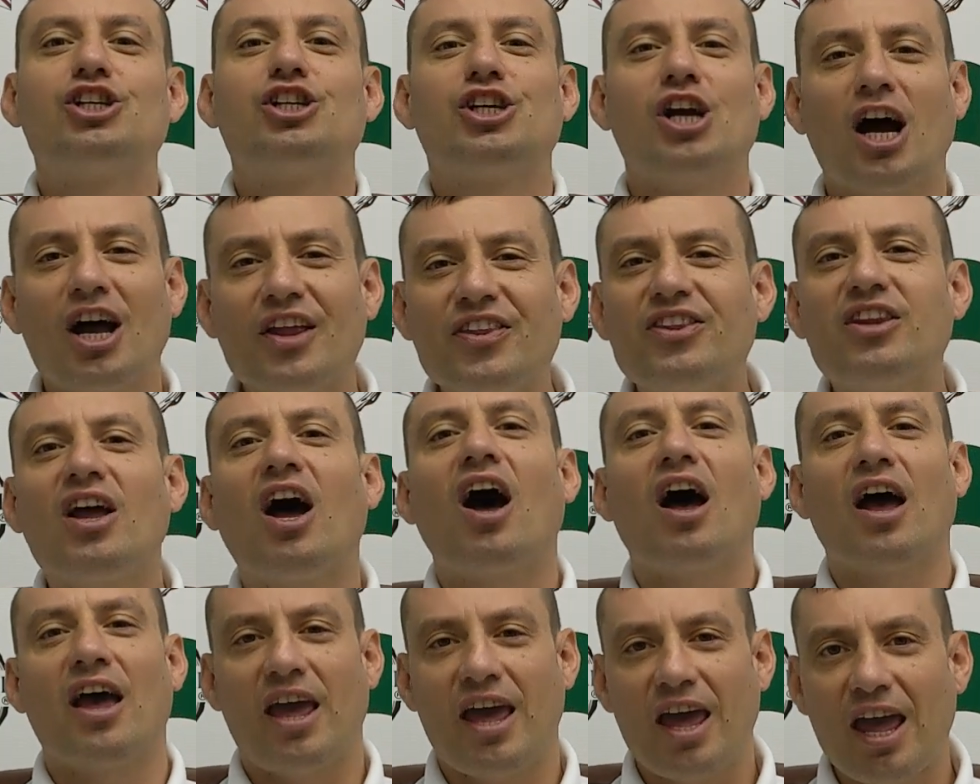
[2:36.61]
Shut
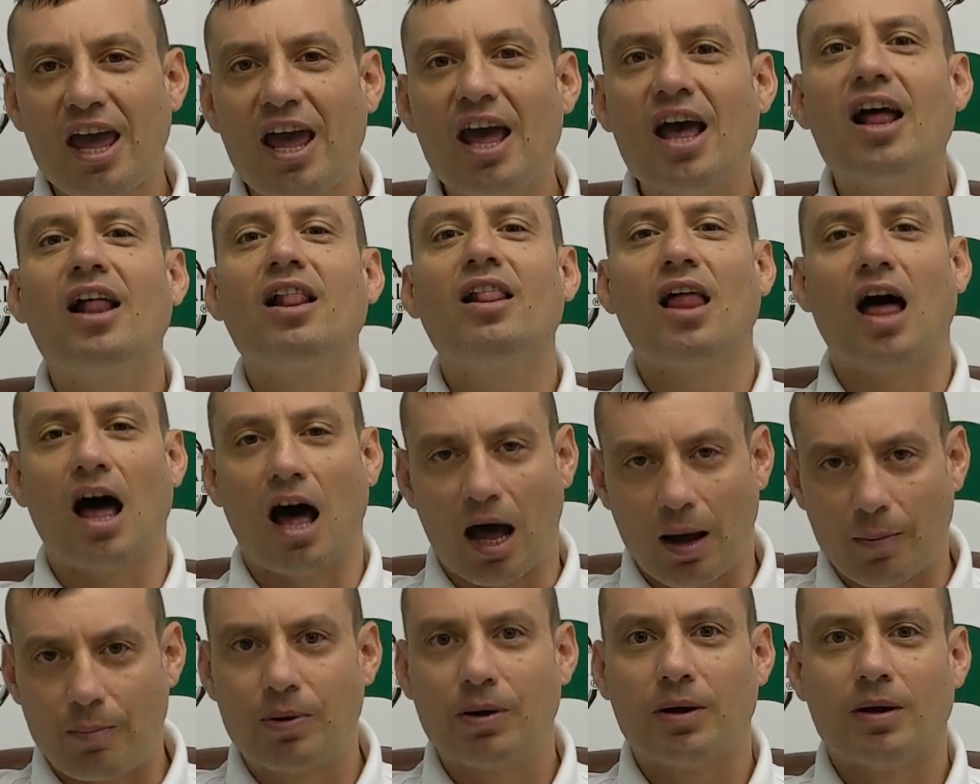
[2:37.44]
the hell
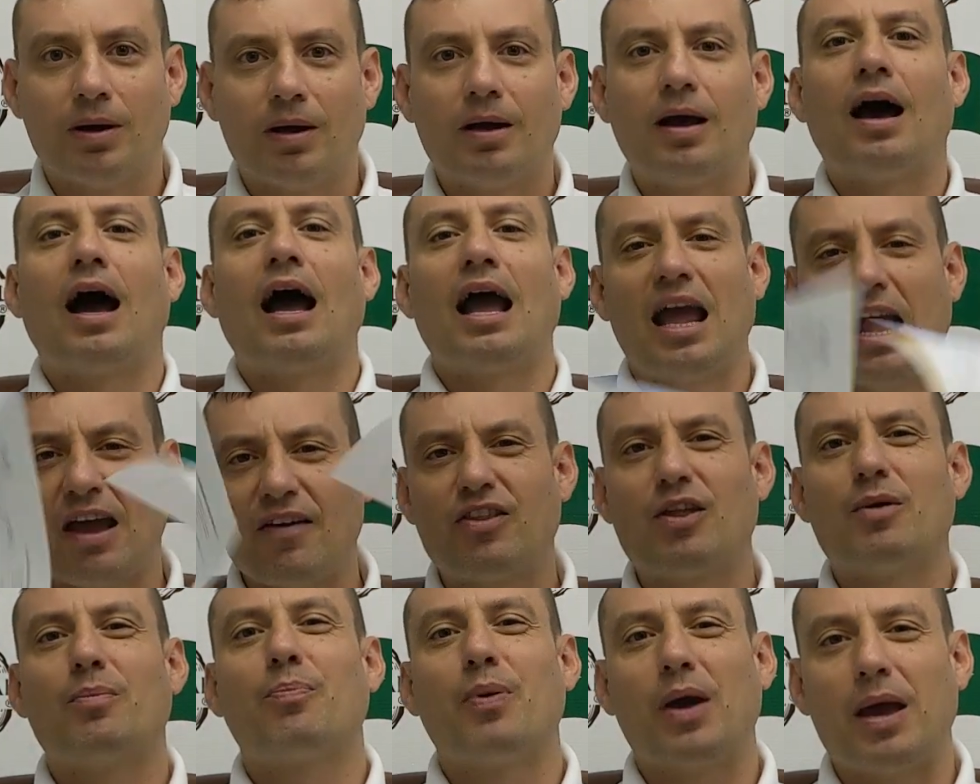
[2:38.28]
up. I
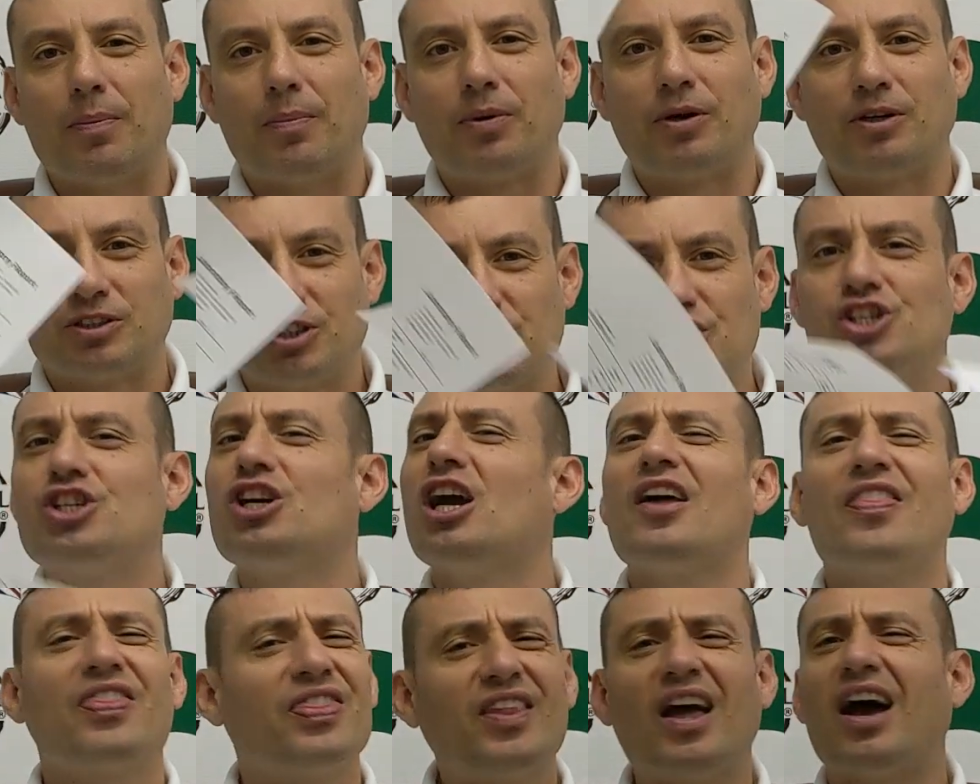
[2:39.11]
have the papers.
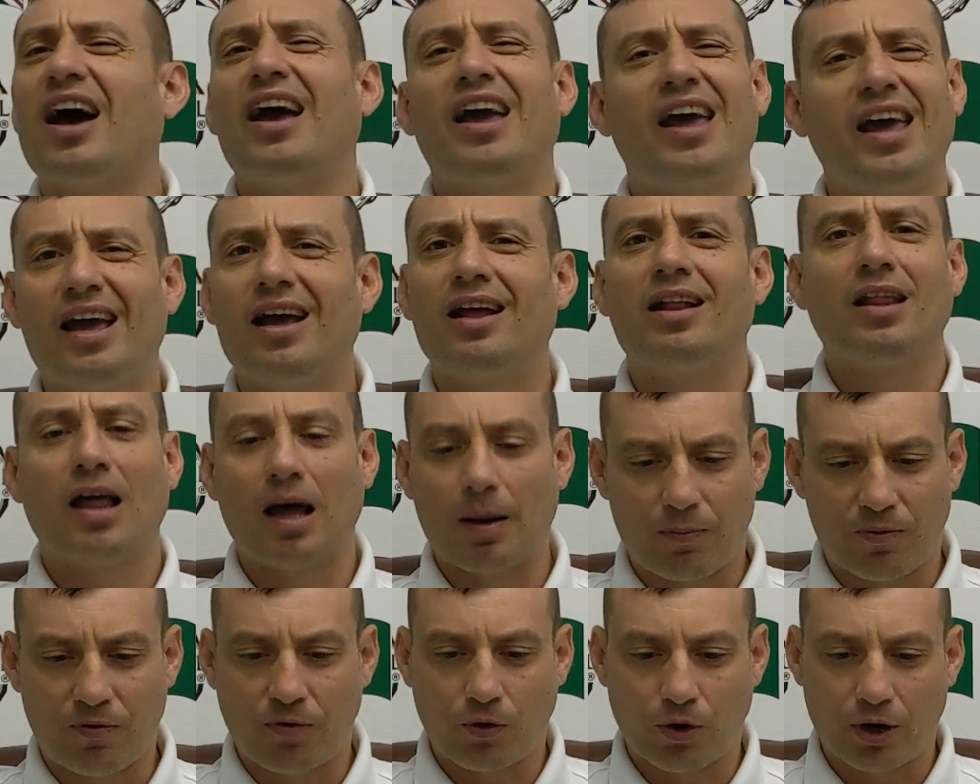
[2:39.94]
Shut the hell
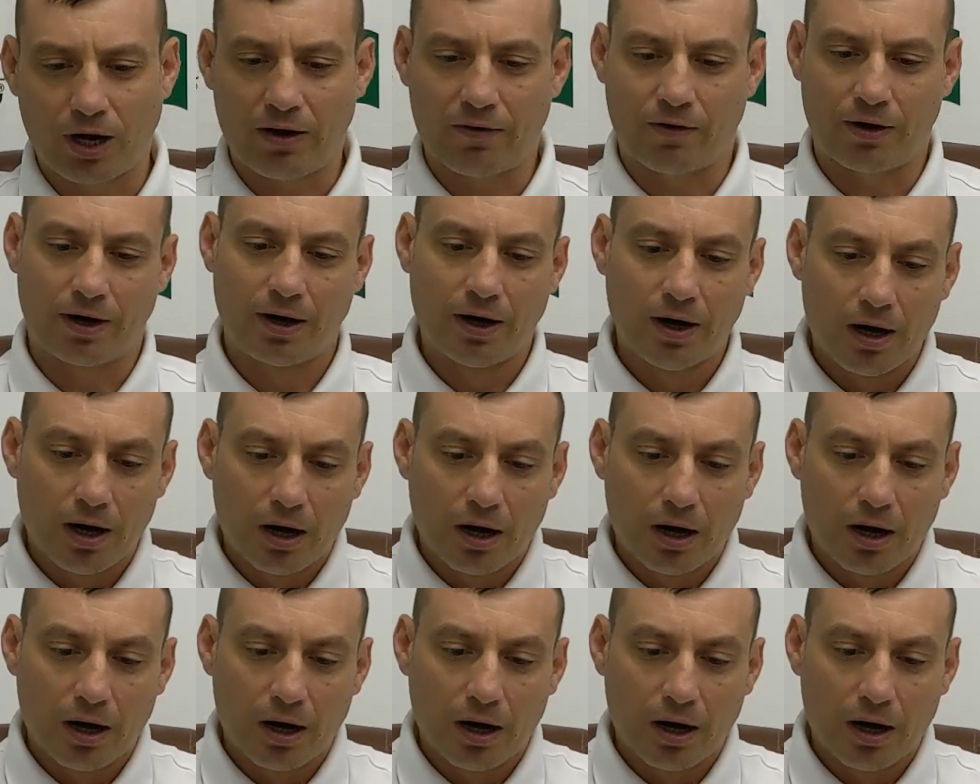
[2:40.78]
up forever.